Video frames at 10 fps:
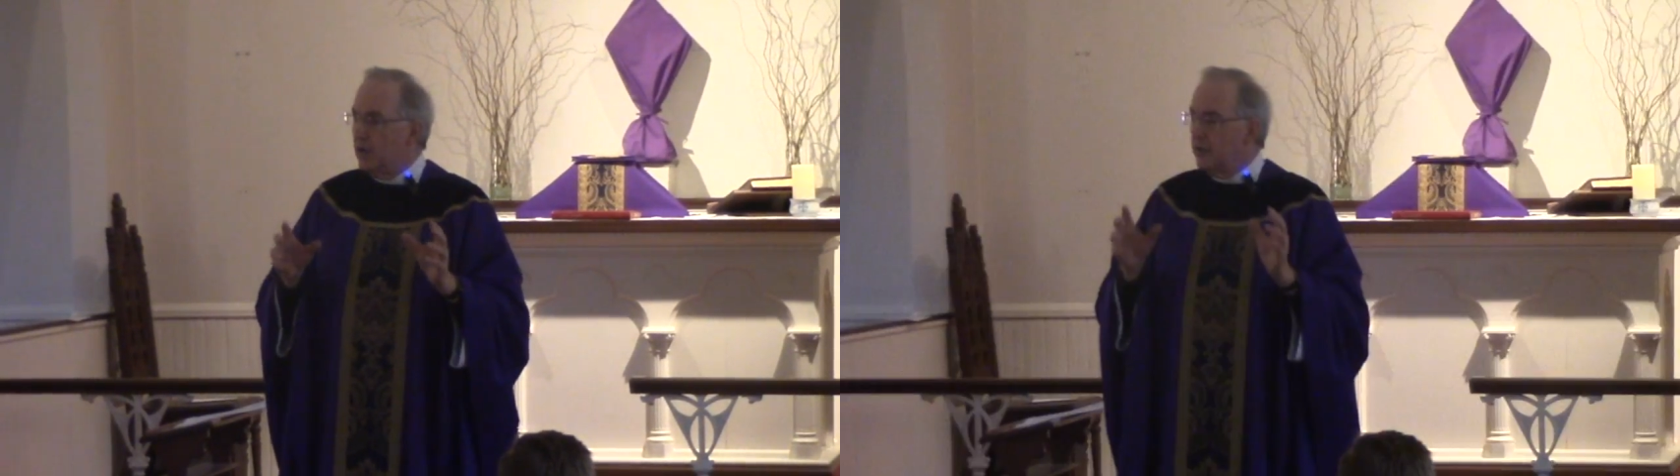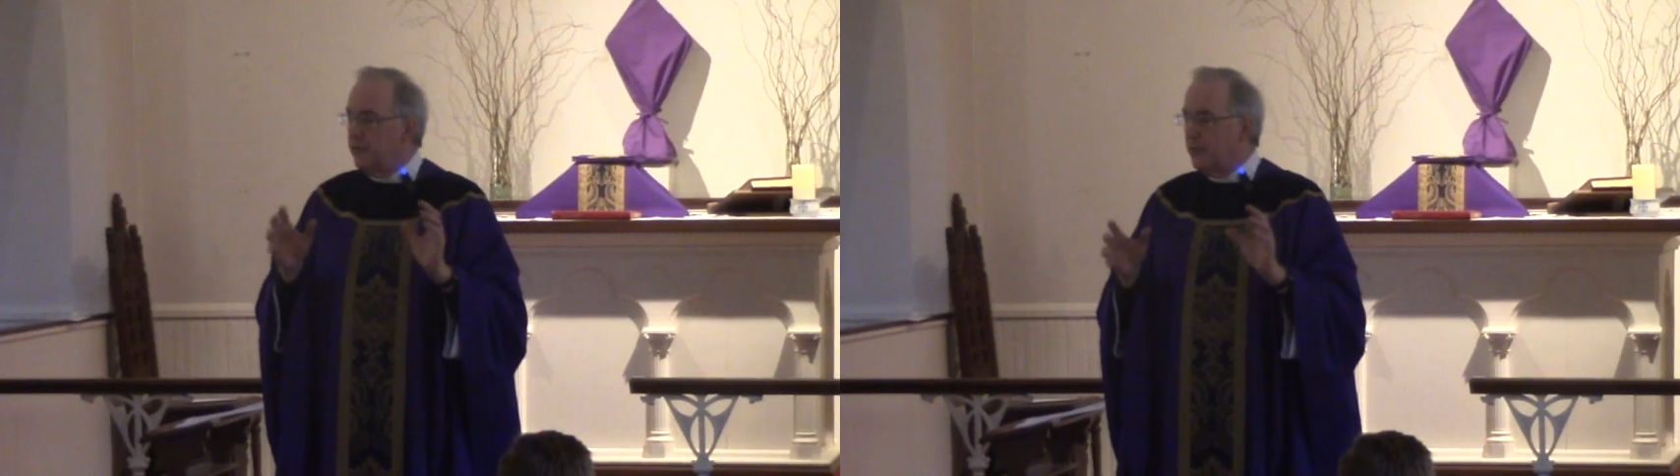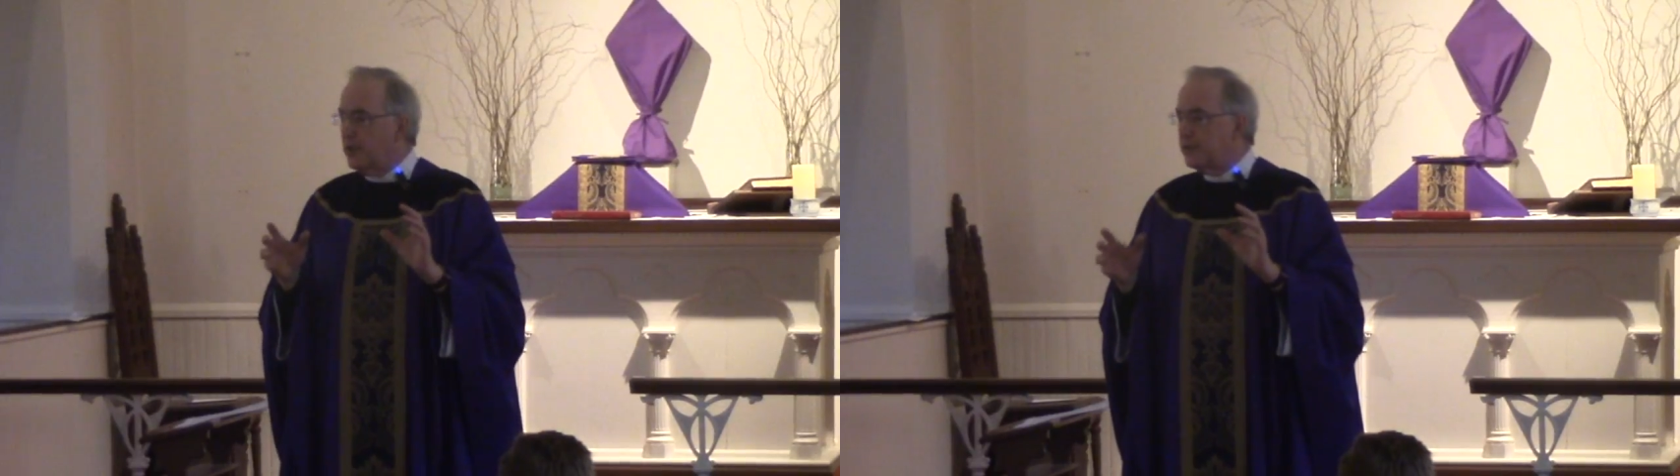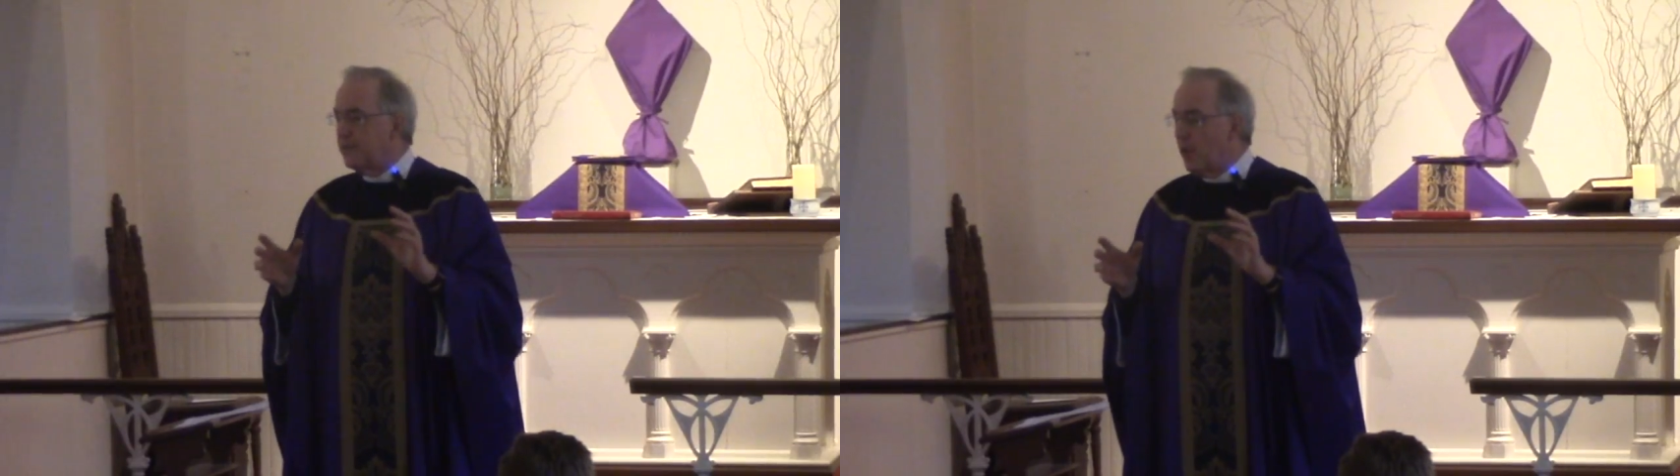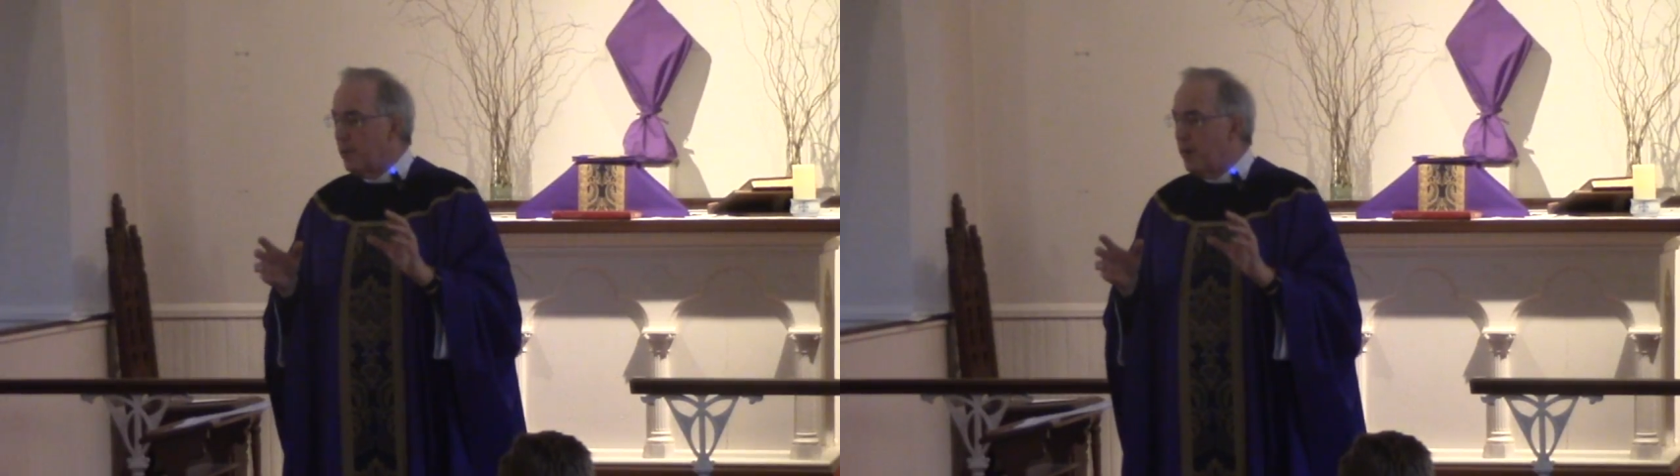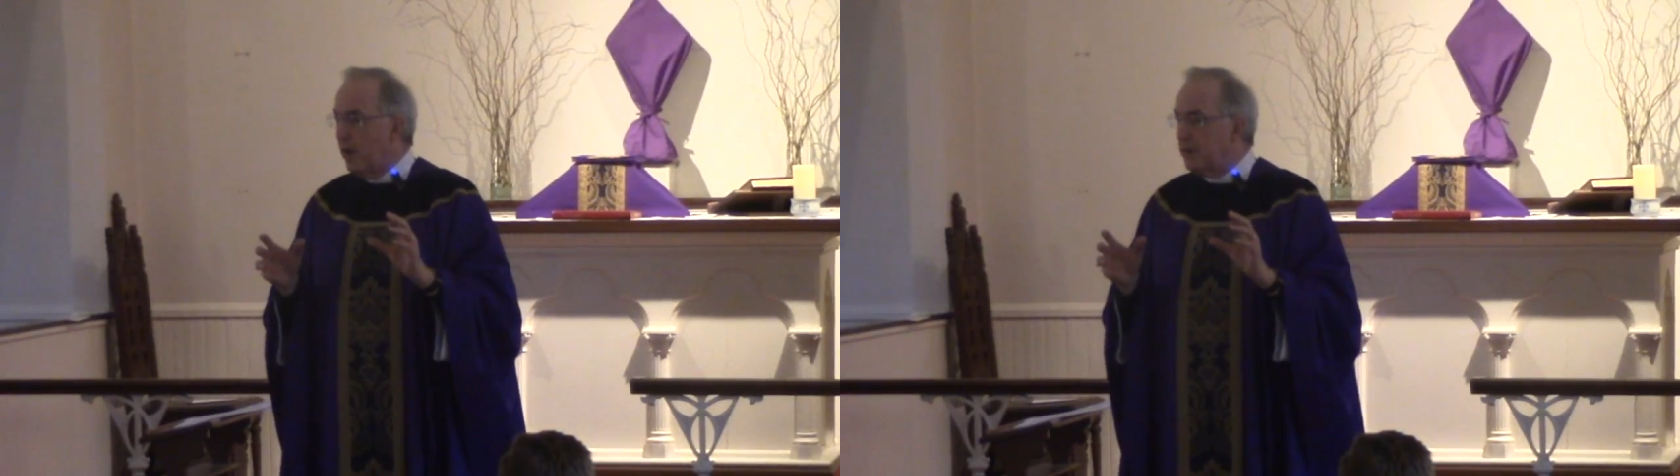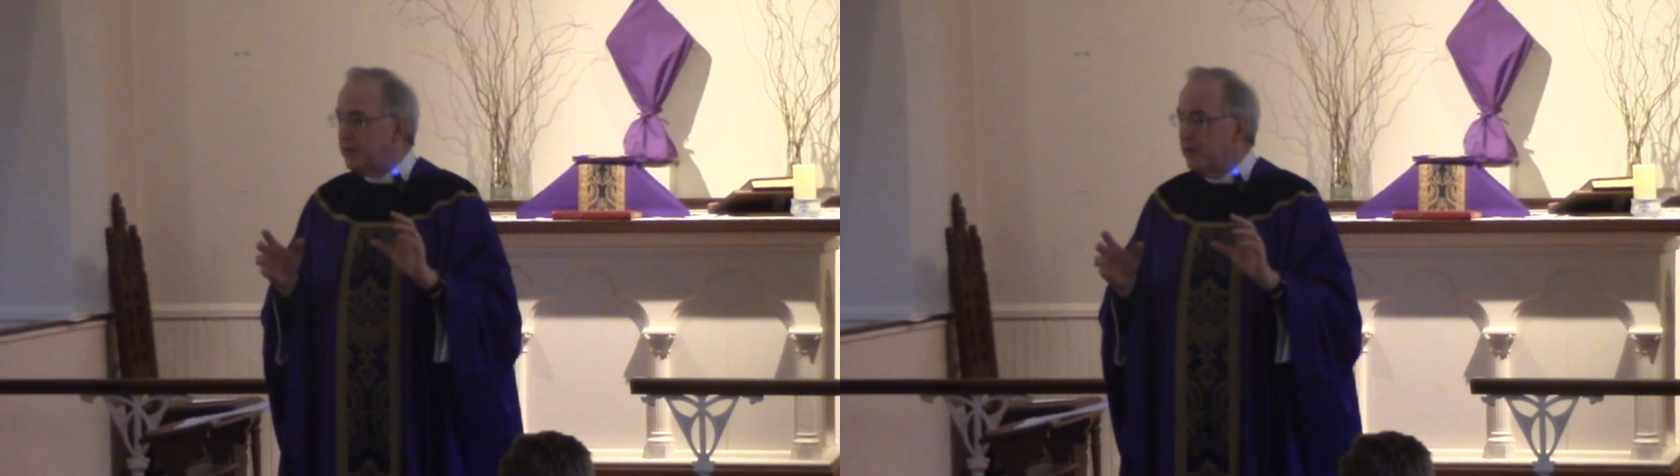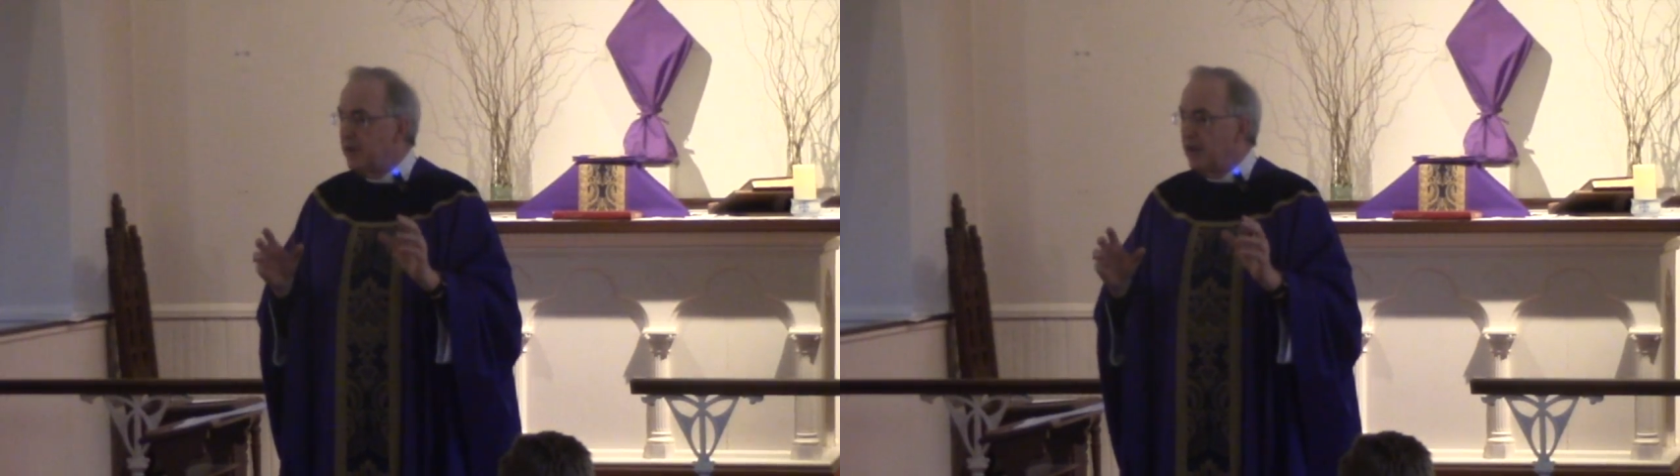The first four
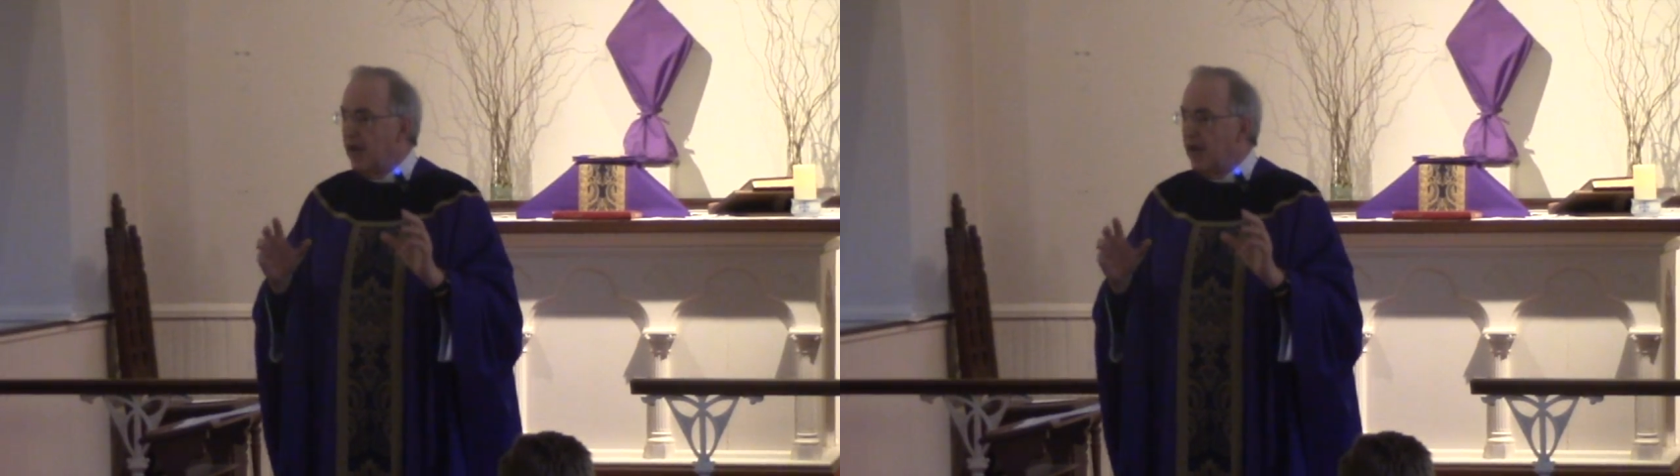parts